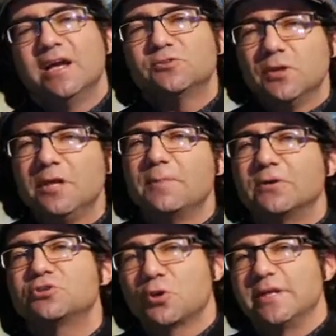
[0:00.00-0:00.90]
It's really
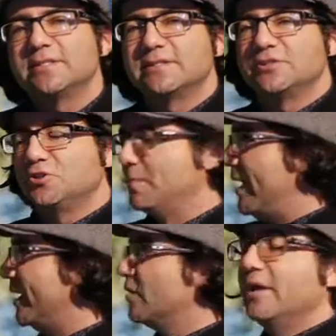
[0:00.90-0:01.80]
about choices that you
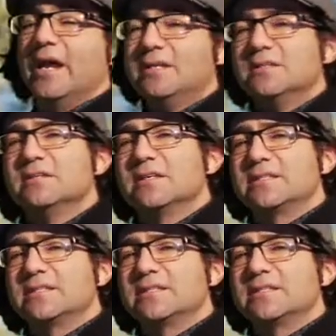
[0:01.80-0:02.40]
make. And an excellent